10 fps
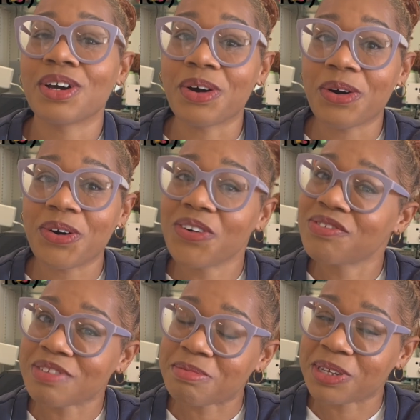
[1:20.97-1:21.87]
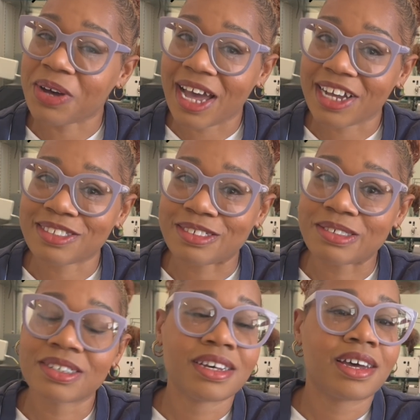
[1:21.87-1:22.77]
Gold, flip toe
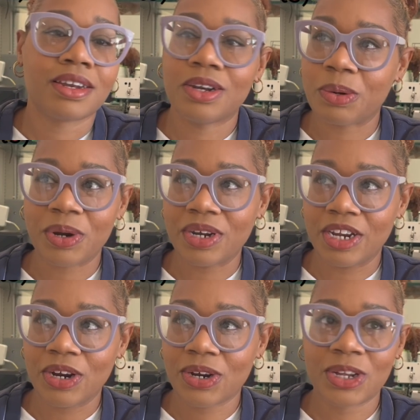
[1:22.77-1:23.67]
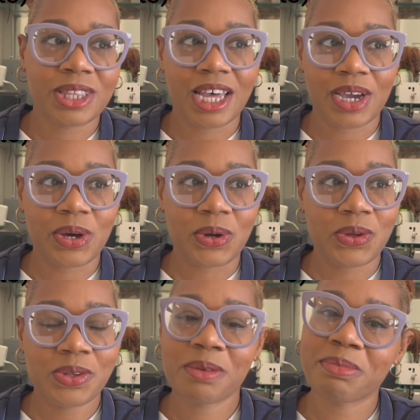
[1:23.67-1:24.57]
axel, nowhere near that
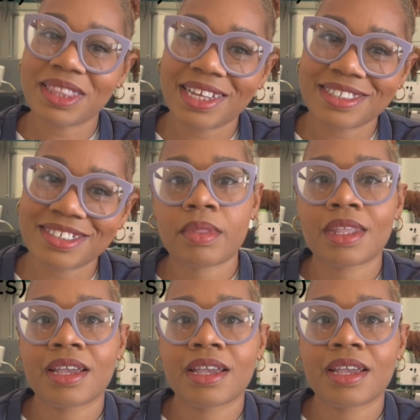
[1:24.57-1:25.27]
goal, but that's a goal.